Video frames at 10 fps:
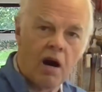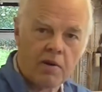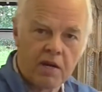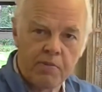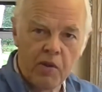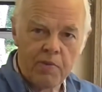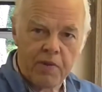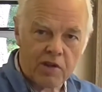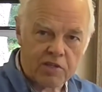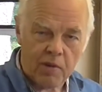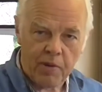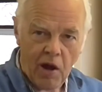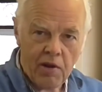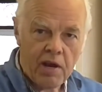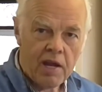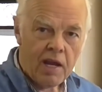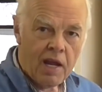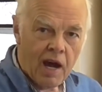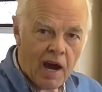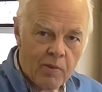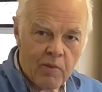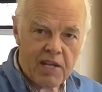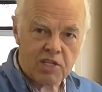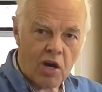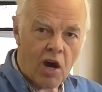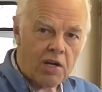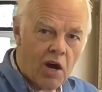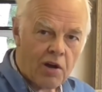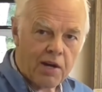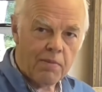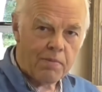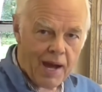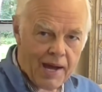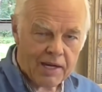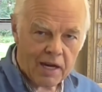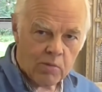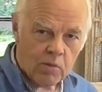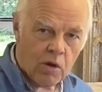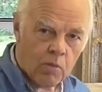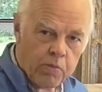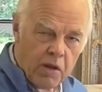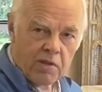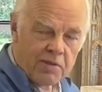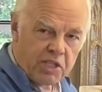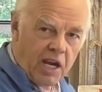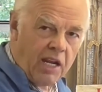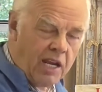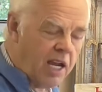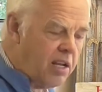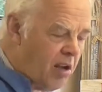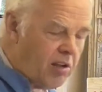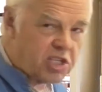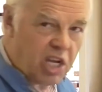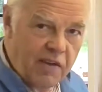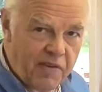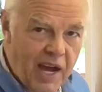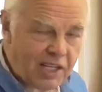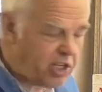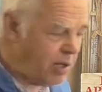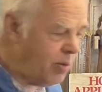I'm going to put the plug top on, and when it's on I'll come back and we'll plug the machine in and see if it actually